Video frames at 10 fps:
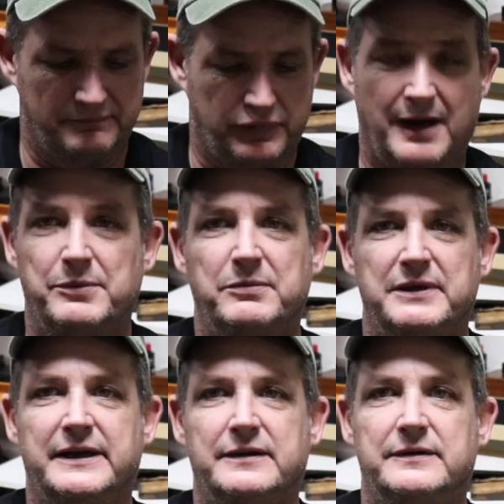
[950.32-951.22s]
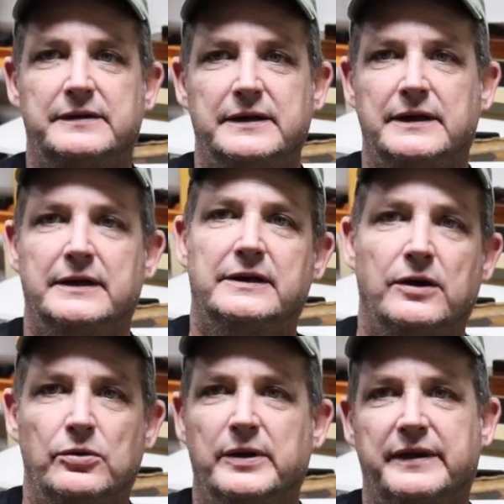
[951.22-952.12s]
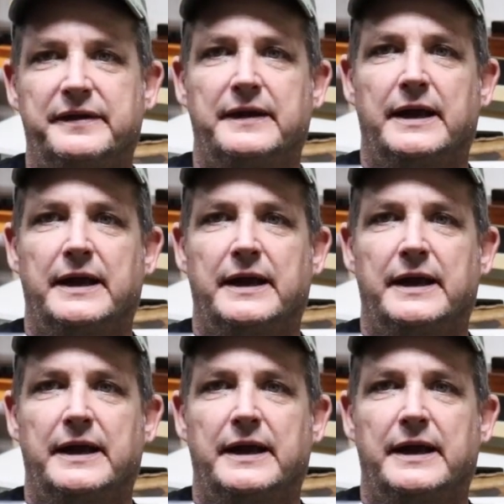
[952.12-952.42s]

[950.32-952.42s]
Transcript: Probably could go with